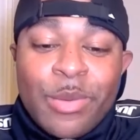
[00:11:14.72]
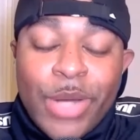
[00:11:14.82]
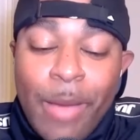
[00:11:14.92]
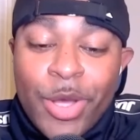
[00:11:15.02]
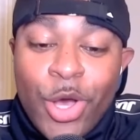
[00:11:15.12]

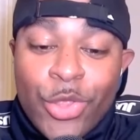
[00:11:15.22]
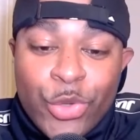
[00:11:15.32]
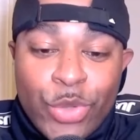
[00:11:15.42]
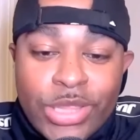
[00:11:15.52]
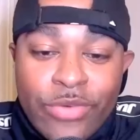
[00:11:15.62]
but I'm gonna go
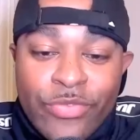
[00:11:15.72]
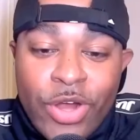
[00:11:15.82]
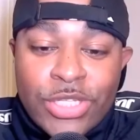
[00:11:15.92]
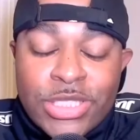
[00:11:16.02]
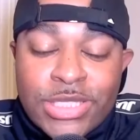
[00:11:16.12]
through it. The
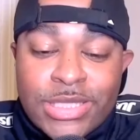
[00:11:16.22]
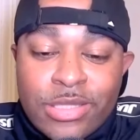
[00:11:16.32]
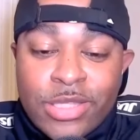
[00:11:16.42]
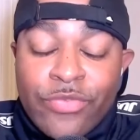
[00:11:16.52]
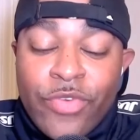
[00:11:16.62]
first,
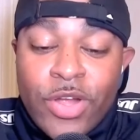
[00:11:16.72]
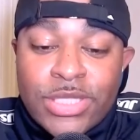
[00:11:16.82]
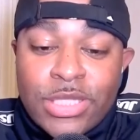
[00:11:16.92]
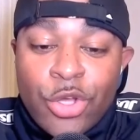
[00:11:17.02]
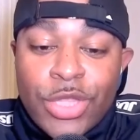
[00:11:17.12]
the
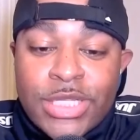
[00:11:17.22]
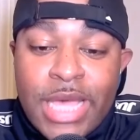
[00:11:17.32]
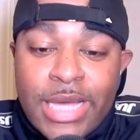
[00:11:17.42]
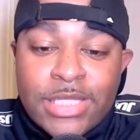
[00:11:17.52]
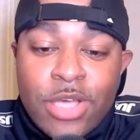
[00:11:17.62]
first or the
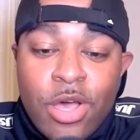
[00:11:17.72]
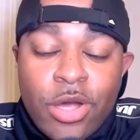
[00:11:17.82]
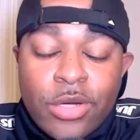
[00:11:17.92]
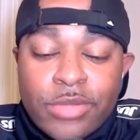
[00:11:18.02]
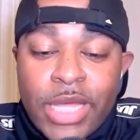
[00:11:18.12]
second
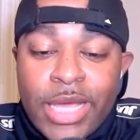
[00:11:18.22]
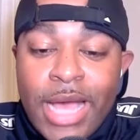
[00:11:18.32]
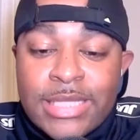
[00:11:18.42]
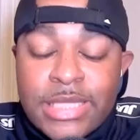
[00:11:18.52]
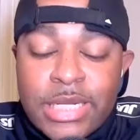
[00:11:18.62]
song, they
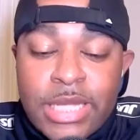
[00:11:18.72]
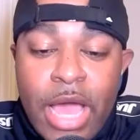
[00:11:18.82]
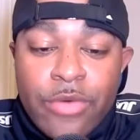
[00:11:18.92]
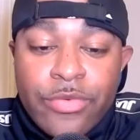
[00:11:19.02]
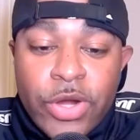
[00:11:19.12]
got Sidney
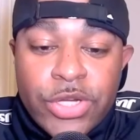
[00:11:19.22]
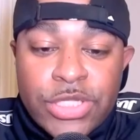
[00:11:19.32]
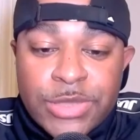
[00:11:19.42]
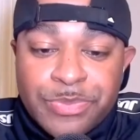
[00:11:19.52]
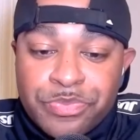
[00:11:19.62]
out
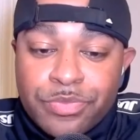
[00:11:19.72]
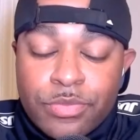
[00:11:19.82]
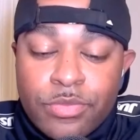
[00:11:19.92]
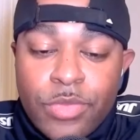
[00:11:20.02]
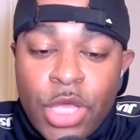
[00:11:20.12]
first.
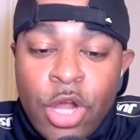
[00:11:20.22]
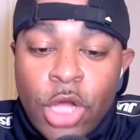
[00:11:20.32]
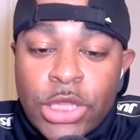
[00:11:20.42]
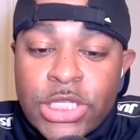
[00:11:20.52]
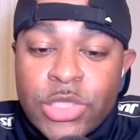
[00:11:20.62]

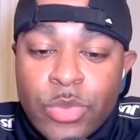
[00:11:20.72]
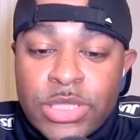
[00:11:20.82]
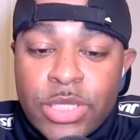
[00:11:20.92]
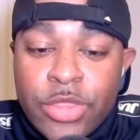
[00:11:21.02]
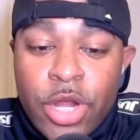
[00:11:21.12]
Karlissa was
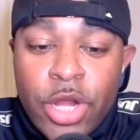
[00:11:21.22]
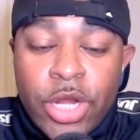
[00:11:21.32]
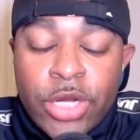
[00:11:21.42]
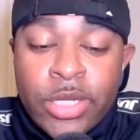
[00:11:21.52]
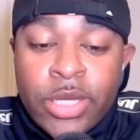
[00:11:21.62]
the
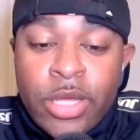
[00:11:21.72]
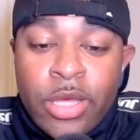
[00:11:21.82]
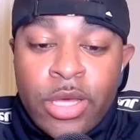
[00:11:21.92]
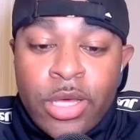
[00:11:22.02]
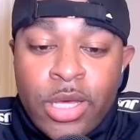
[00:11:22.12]
third.
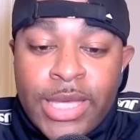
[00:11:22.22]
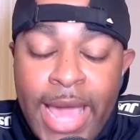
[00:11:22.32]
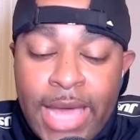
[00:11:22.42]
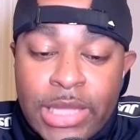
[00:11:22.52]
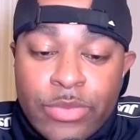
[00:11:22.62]

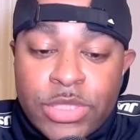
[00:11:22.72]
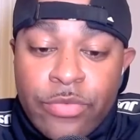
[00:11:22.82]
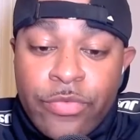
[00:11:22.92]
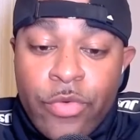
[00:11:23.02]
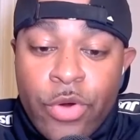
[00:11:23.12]
Kali was the
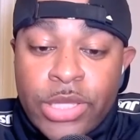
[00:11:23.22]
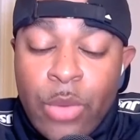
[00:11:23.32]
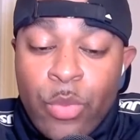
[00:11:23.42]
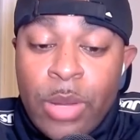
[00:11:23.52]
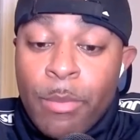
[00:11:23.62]
fourth. They
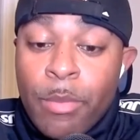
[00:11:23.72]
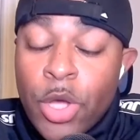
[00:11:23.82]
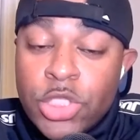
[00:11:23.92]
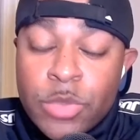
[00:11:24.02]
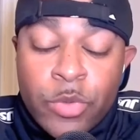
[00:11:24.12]
went
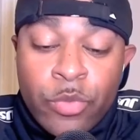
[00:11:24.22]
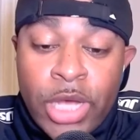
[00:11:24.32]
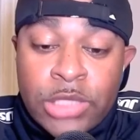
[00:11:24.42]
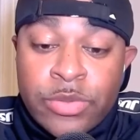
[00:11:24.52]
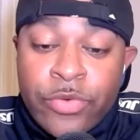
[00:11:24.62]
multiple
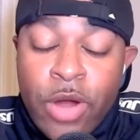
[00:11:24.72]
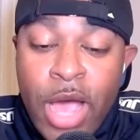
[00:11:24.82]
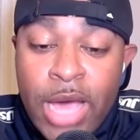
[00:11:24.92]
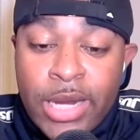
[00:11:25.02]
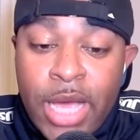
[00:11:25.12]
rounds before
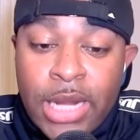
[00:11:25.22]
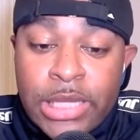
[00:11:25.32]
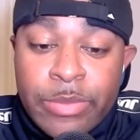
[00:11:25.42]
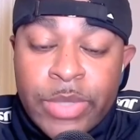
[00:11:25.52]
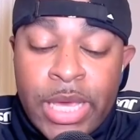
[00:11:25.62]
Ahna got
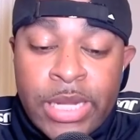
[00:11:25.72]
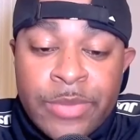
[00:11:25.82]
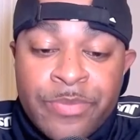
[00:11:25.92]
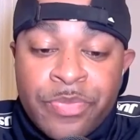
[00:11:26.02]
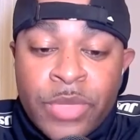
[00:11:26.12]
eliminated.